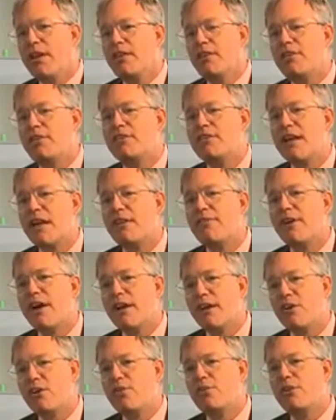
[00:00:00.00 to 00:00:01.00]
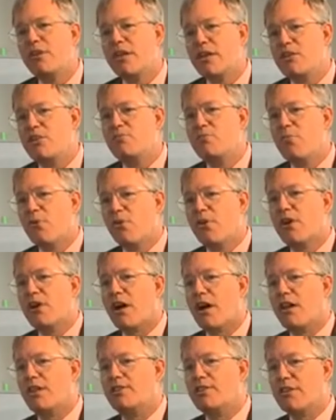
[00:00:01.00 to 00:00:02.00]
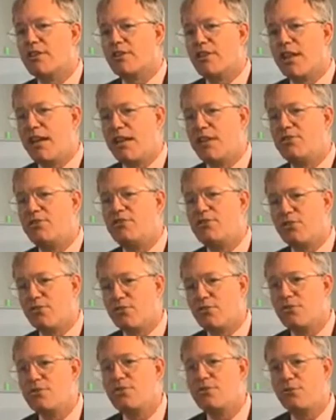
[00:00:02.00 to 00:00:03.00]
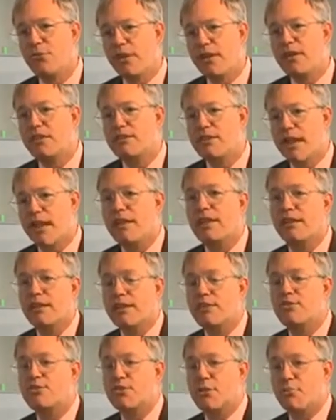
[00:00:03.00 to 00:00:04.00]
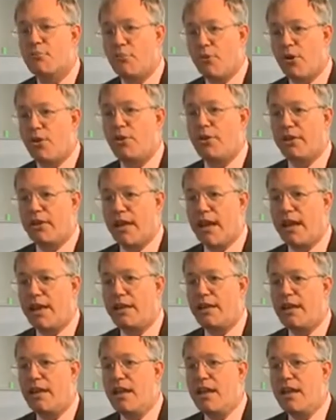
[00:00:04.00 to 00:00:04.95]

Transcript: The state of Idaho needs more college educated students, and we can take a leadership role in that.